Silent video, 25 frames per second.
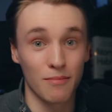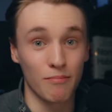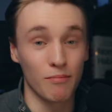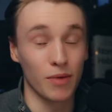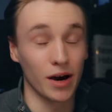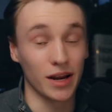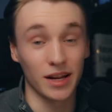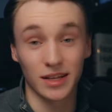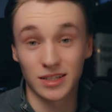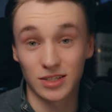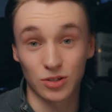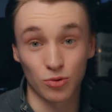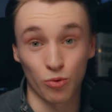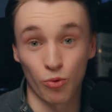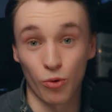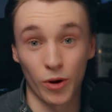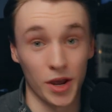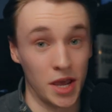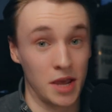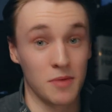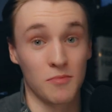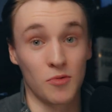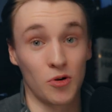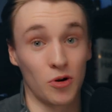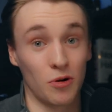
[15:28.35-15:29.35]
but it's
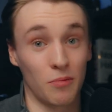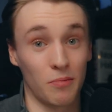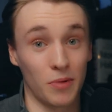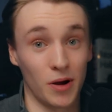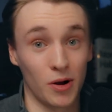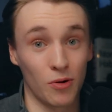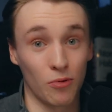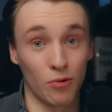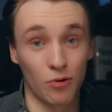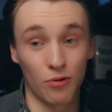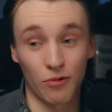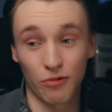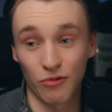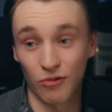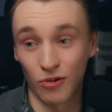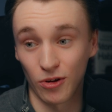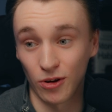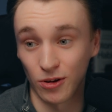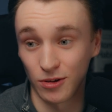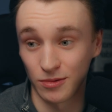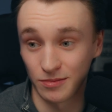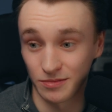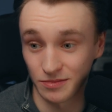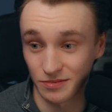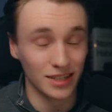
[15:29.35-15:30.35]
way more
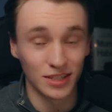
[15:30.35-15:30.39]
powerful.